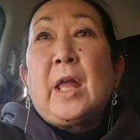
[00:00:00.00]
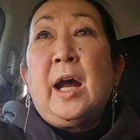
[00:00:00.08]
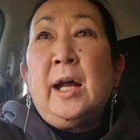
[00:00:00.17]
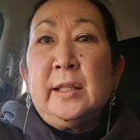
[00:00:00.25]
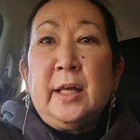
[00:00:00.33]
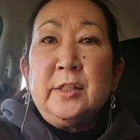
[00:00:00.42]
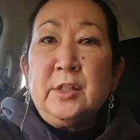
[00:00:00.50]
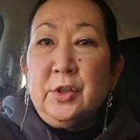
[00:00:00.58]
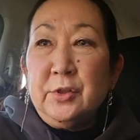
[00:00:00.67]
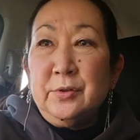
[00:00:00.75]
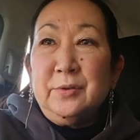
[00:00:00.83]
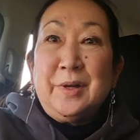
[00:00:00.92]
I like
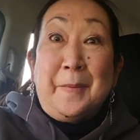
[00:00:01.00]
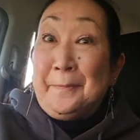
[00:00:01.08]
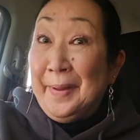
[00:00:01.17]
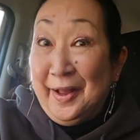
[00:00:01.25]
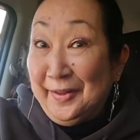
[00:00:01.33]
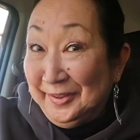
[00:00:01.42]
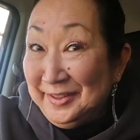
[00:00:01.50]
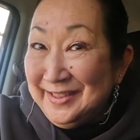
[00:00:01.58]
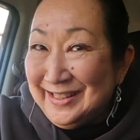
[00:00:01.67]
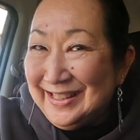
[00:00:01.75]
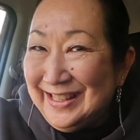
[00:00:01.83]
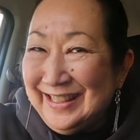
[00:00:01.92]
to
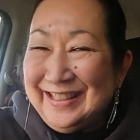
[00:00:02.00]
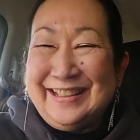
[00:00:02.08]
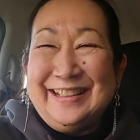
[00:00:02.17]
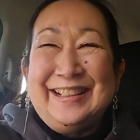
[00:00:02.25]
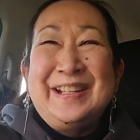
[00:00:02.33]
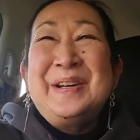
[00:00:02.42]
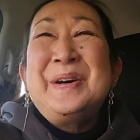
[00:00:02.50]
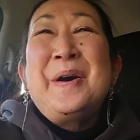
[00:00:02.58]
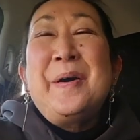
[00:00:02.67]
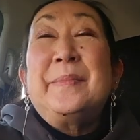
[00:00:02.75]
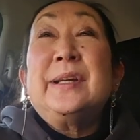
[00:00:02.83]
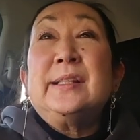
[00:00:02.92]
balance
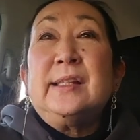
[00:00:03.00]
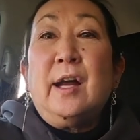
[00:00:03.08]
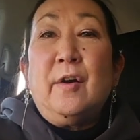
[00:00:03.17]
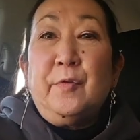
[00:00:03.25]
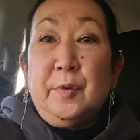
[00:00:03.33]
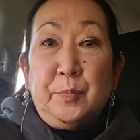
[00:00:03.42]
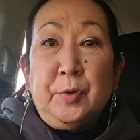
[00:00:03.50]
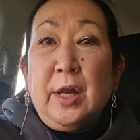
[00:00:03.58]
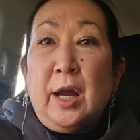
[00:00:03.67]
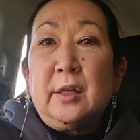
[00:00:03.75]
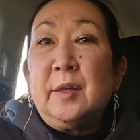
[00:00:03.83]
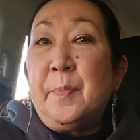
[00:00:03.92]
myself and
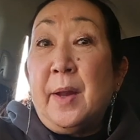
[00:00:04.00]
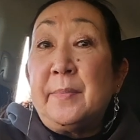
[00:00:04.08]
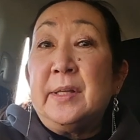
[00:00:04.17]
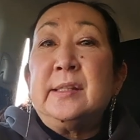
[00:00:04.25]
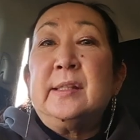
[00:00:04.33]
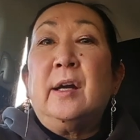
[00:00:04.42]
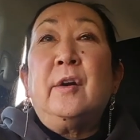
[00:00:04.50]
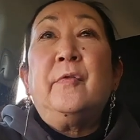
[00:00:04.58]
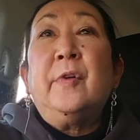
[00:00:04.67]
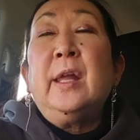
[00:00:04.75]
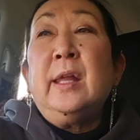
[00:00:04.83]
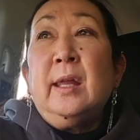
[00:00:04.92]
preoccupy
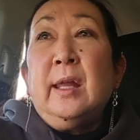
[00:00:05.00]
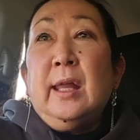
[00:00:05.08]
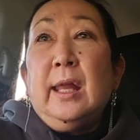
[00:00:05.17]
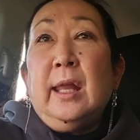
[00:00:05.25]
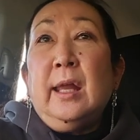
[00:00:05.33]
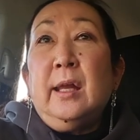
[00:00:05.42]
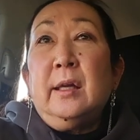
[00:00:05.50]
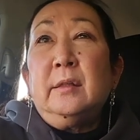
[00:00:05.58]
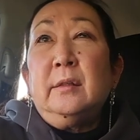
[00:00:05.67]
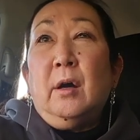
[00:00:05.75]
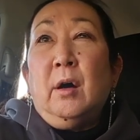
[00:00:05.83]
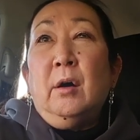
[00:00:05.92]
myself
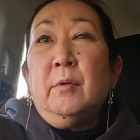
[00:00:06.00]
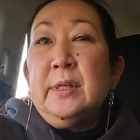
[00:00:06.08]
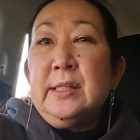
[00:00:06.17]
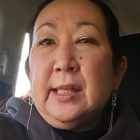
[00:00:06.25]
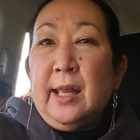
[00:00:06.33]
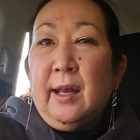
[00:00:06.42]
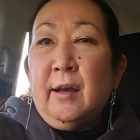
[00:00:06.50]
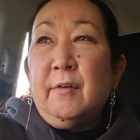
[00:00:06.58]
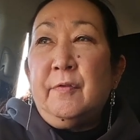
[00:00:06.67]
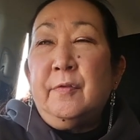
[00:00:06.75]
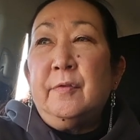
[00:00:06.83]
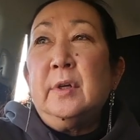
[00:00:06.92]
and always
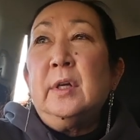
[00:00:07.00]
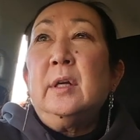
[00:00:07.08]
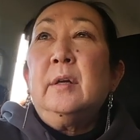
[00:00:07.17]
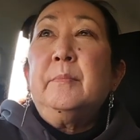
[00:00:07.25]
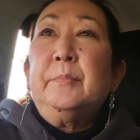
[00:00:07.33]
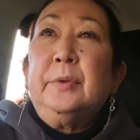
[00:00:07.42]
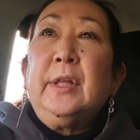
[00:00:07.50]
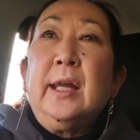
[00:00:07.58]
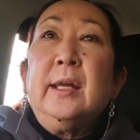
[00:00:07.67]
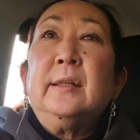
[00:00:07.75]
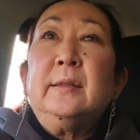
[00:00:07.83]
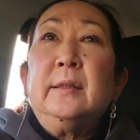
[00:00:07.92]
have
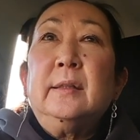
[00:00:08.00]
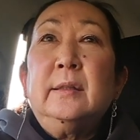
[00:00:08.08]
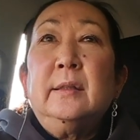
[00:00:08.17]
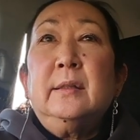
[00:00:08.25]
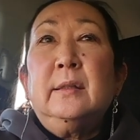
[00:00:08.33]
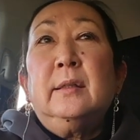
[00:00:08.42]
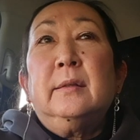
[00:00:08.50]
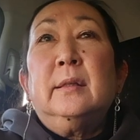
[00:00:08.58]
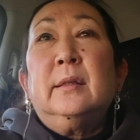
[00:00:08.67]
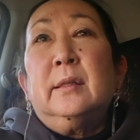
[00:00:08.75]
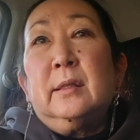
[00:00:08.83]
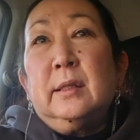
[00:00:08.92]
plan
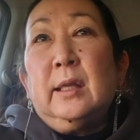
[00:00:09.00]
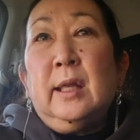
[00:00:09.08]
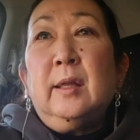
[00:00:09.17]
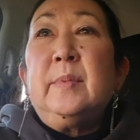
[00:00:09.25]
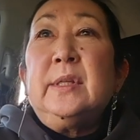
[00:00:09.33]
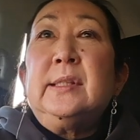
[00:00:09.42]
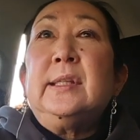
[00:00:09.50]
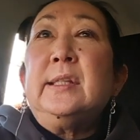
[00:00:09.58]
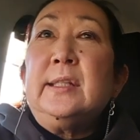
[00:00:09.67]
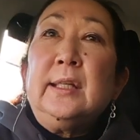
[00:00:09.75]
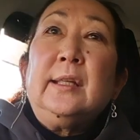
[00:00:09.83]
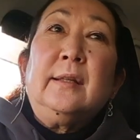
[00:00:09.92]
A, B, C,
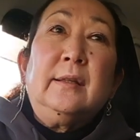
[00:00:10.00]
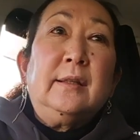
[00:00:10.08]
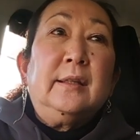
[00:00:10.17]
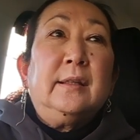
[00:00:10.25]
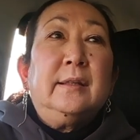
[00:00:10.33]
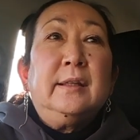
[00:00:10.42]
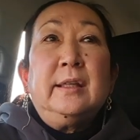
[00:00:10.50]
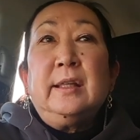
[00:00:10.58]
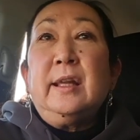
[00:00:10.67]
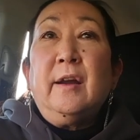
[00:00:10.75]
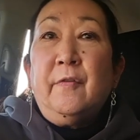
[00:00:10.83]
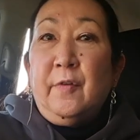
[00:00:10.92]
D,
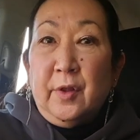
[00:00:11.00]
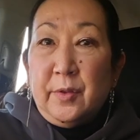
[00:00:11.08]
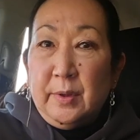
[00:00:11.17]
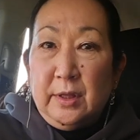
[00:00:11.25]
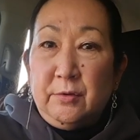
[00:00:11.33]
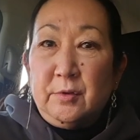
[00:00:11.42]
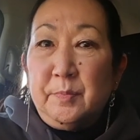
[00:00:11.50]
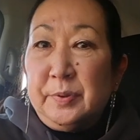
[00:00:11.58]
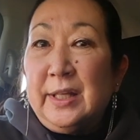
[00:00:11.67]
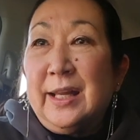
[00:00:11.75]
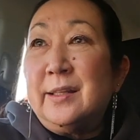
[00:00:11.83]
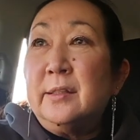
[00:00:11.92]
E, F, all the way through
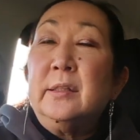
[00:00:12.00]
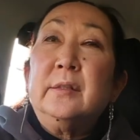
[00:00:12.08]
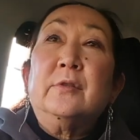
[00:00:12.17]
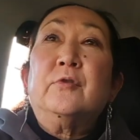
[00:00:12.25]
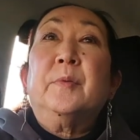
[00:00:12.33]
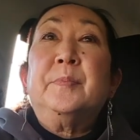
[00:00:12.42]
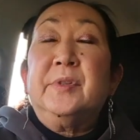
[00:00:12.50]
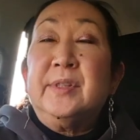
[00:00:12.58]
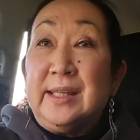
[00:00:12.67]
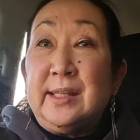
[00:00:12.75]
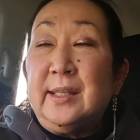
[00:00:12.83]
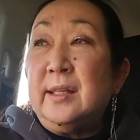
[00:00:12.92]
plan triple
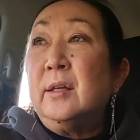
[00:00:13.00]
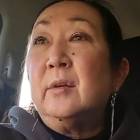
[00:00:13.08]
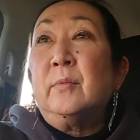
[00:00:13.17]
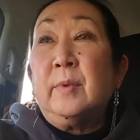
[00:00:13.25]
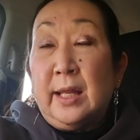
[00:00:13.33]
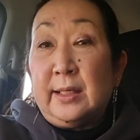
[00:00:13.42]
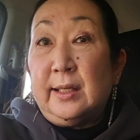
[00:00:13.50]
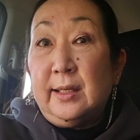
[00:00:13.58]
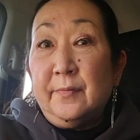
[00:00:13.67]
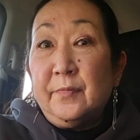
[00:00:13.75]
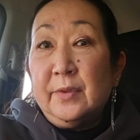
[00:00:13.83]
Z ready.